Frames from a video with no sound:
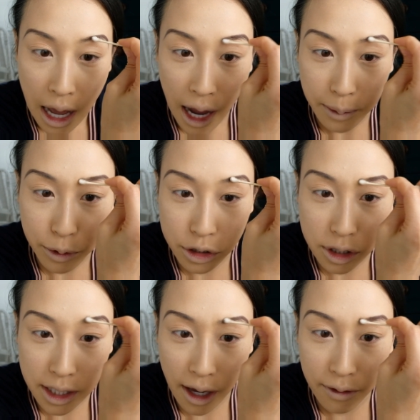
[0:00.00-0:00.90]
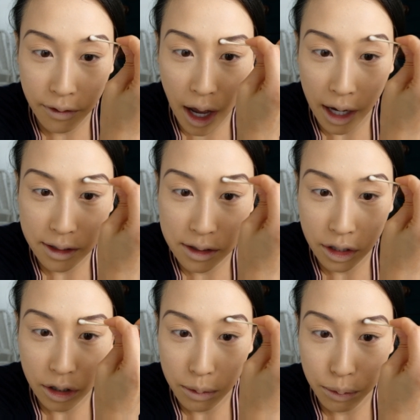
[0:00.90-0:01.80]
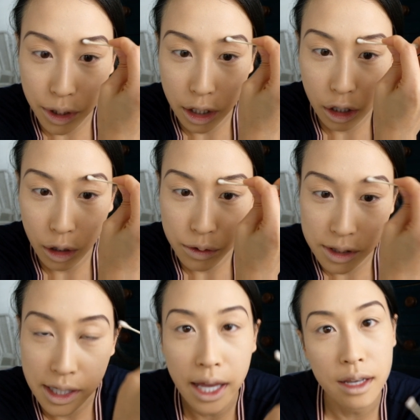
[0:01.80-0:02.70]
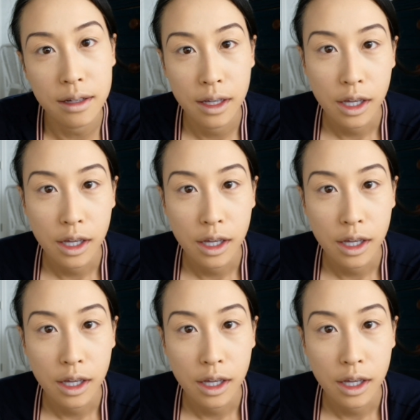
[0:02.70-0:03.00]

I personally have eyes that are pretty close set,